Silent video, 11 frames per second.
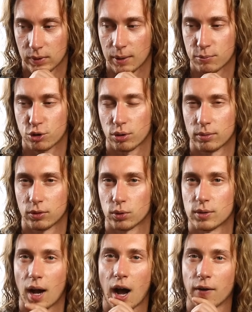I'm sure it
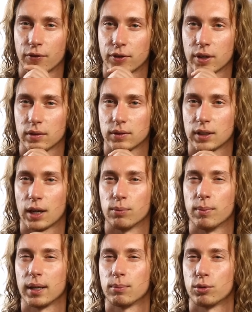was after. That would
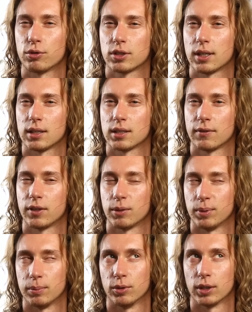make more sense after
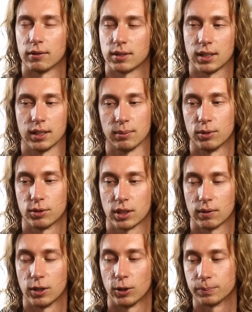people have seen the music
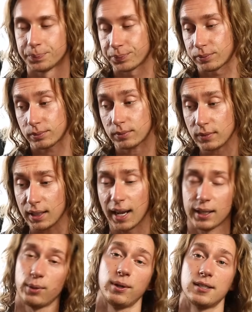video.
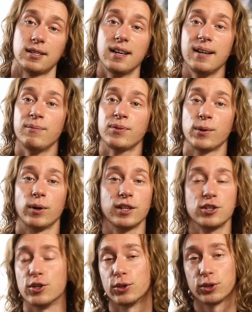Anyways, what
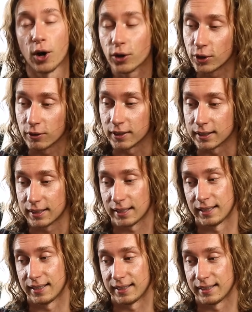did you thought of it?
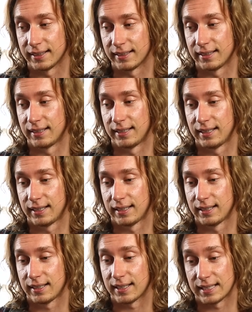And
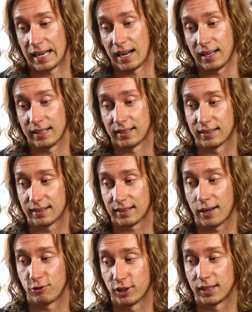because I.
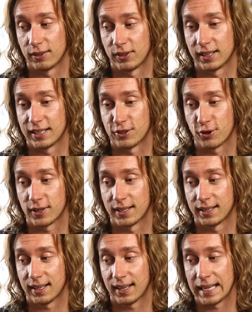I really, really enjoyed
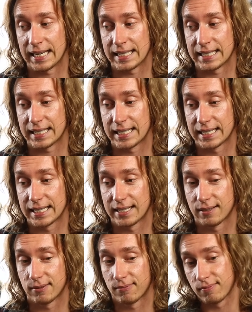it, and
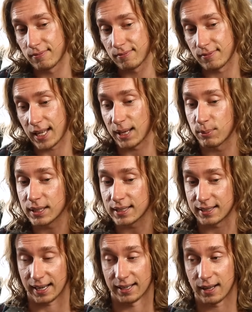that being
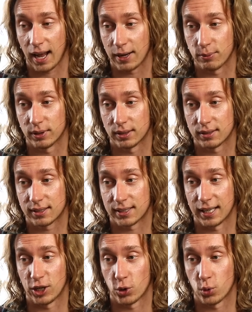said, I will
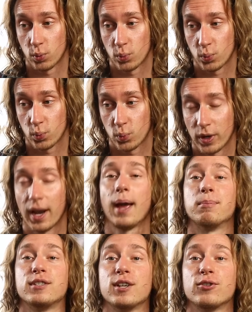see you with
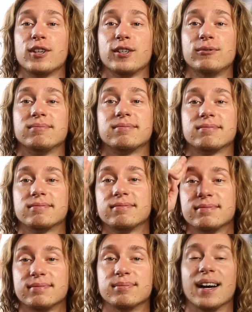episode two.
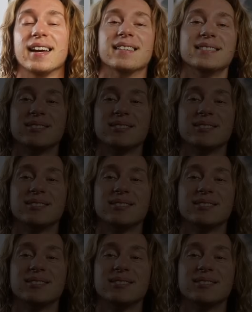Bye!